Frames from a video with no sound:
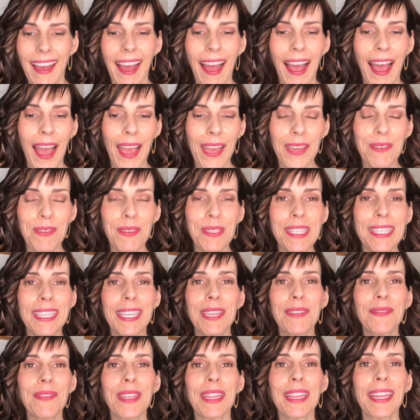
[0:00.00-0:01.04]
I was
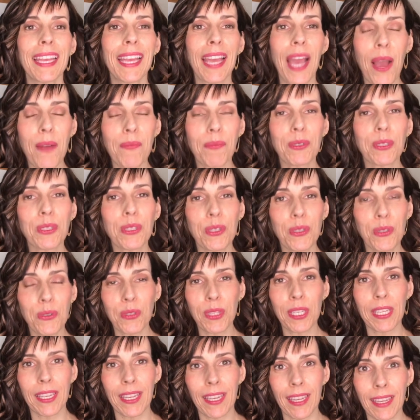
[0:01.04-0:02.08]
given the
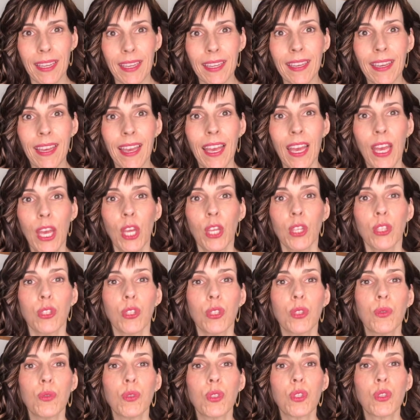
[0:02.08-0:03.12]
opportunity
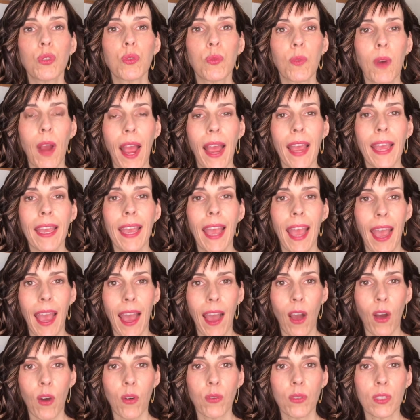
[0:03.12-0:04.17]
to try
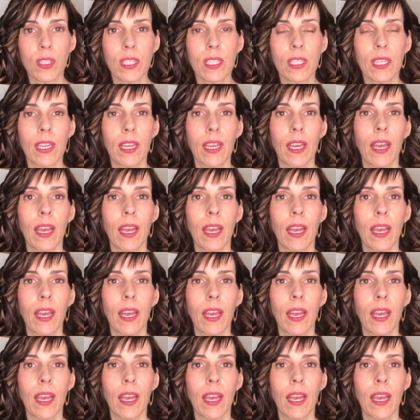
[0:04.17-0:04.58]
out